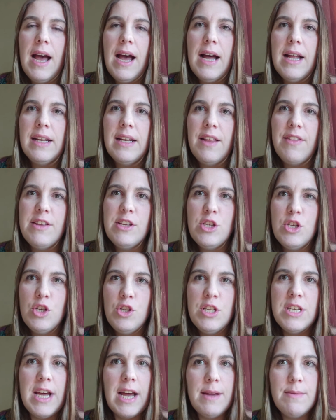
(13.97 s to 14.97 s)
And now there's
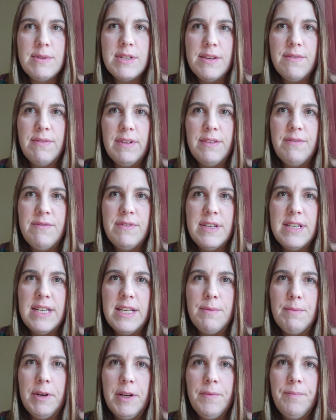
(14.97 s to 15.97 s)
2 types of
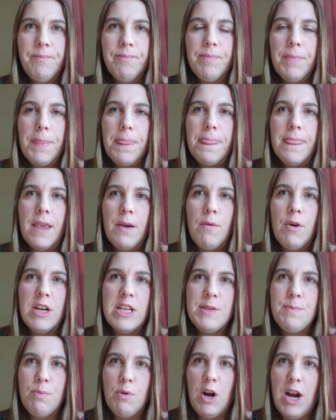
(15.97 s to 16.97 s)
lymphedema. One
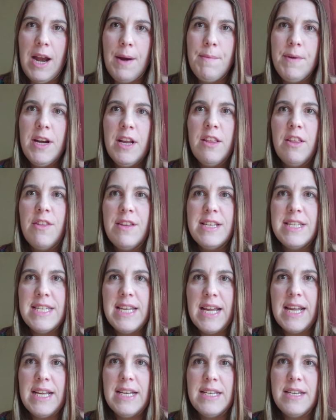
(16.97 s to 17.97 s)
is primary and the other is
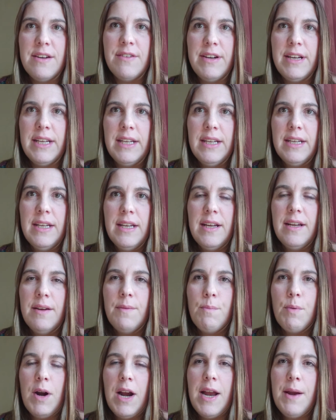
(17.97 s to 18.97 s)
secondary.
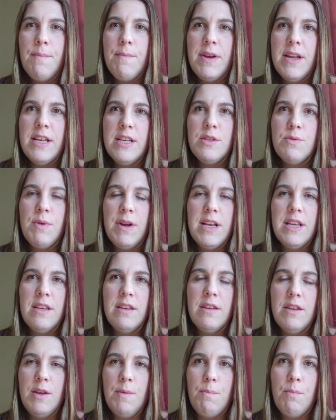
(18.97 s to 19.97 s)
Primary is
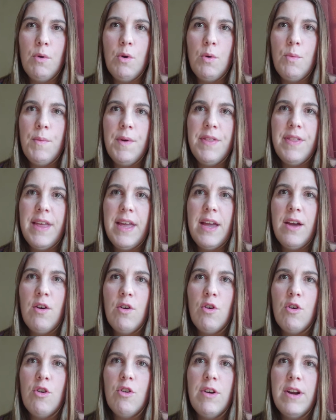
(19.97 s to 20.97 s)
when you're born with it,
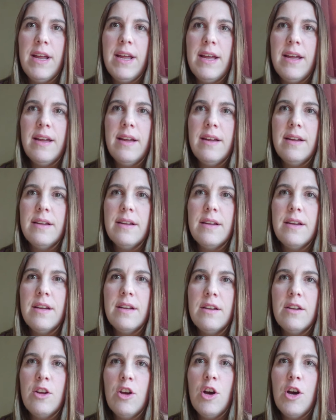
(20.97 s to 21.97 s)
or it
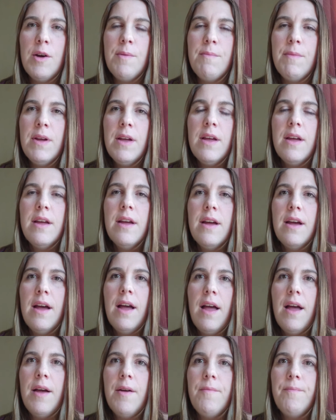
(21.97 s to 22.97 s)
can come
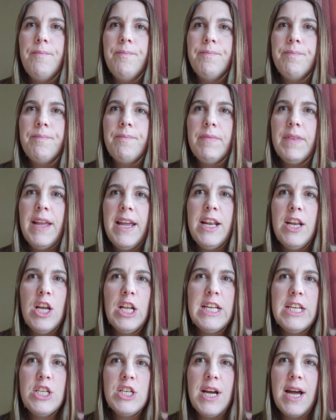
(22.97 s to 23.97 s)
in
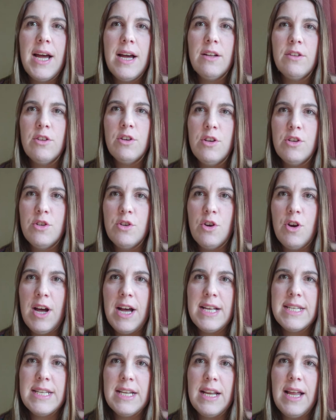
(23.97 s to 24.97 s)
early childhood or
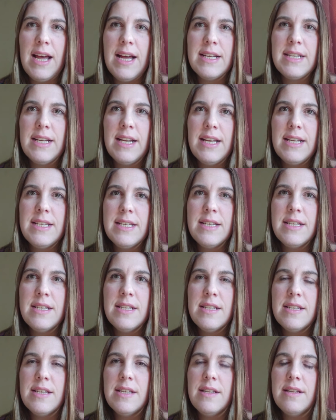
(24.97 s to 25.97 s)
as an
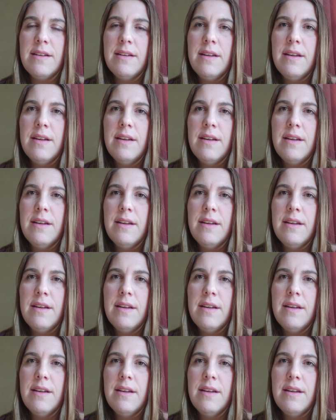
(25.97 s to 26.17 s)
adolescent,